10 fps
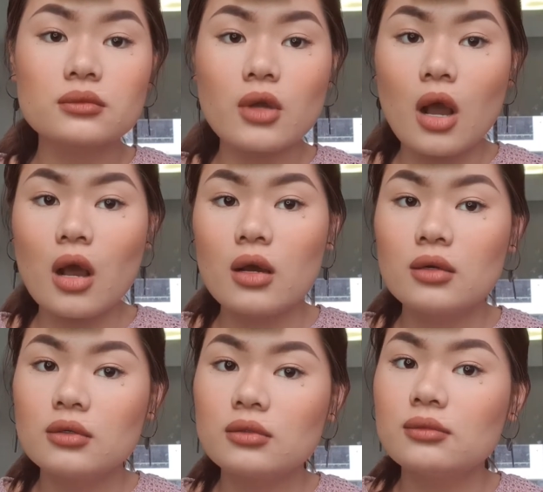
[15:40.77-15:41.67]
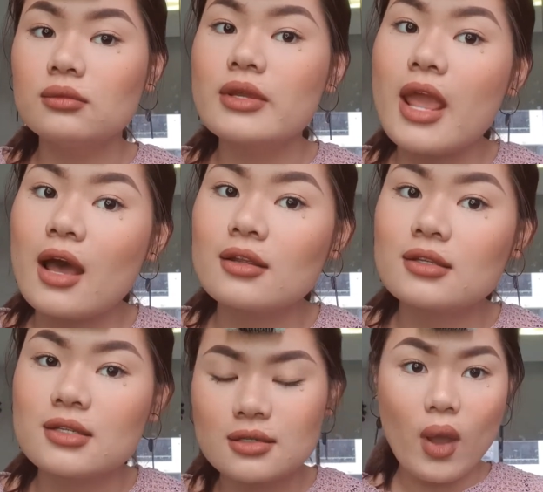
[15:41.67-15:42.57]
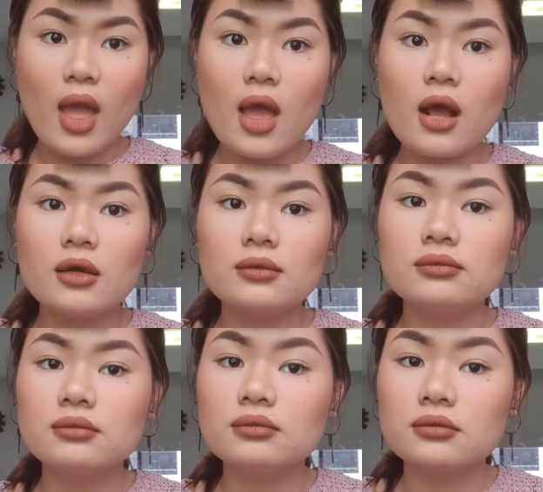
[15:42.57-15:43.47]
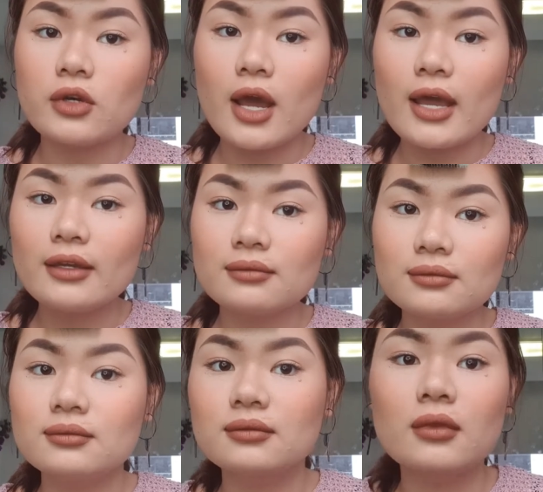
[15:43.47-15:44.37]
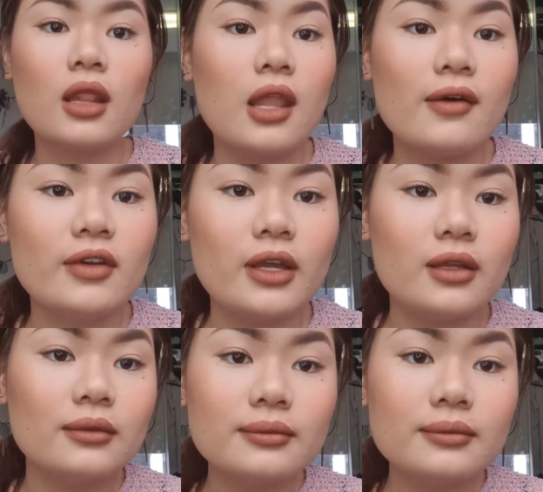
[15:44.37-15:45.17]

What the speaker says: Oh, yes. Wow, right? Love it.